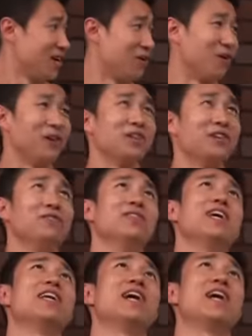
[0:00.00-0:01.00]
Or you
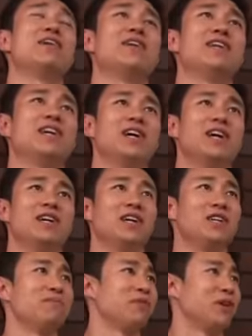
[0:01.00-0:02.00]
lay down
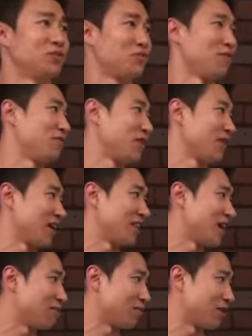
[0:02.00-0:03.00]
and you press with your feet like a
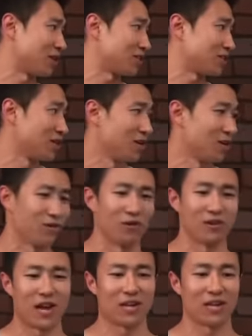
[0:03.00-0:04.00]
leg press?
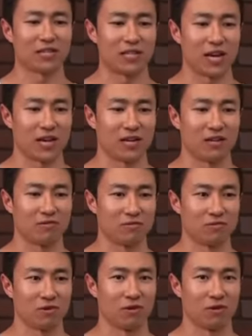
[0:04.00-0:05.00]
Or you had to stand and
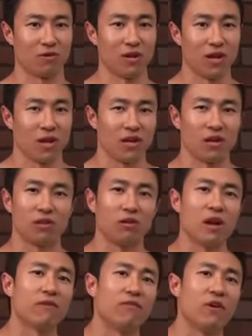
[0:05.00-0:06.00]
curl?
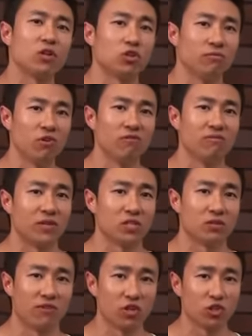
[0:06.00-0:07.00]
They're not functional
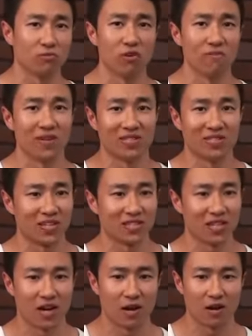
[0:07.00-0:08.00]
movements. Functional movements
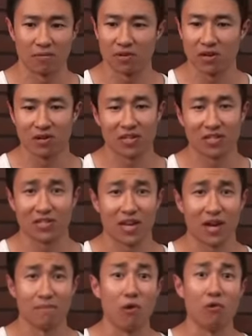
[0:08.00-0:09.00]
is, let's
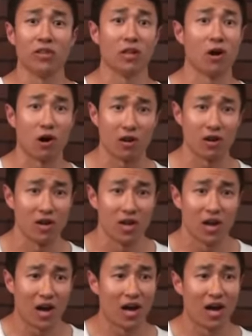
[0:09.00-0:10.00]
say I'm mowing the lawn,
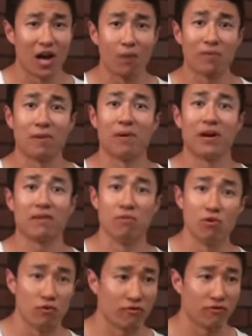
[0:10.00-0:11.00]
helping a buddy
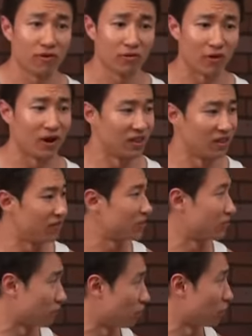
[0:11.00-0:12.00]
move, right? Lifting
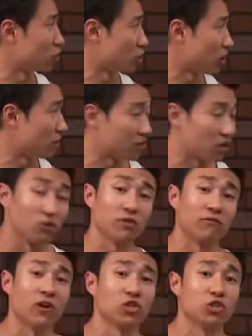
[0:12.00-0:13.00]
some furniture up. Those are
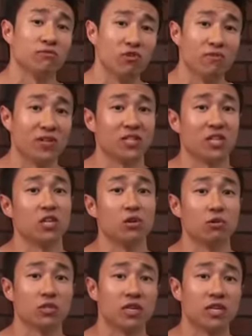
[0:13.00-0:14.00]
functional movements, and
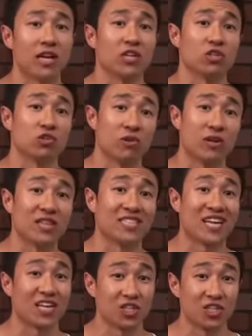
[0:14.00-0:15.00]
you'll see that your strength is
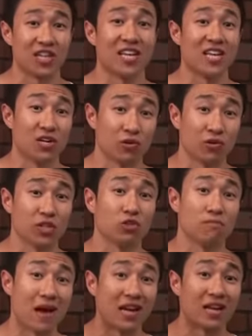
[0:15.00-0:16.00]
actually going to increase
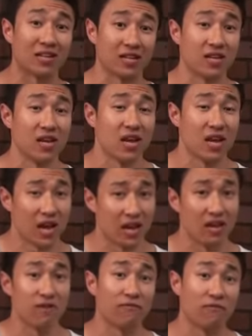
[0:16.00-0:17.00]
dramatically
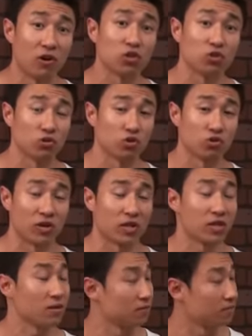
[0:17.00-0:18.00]
in the functional strength.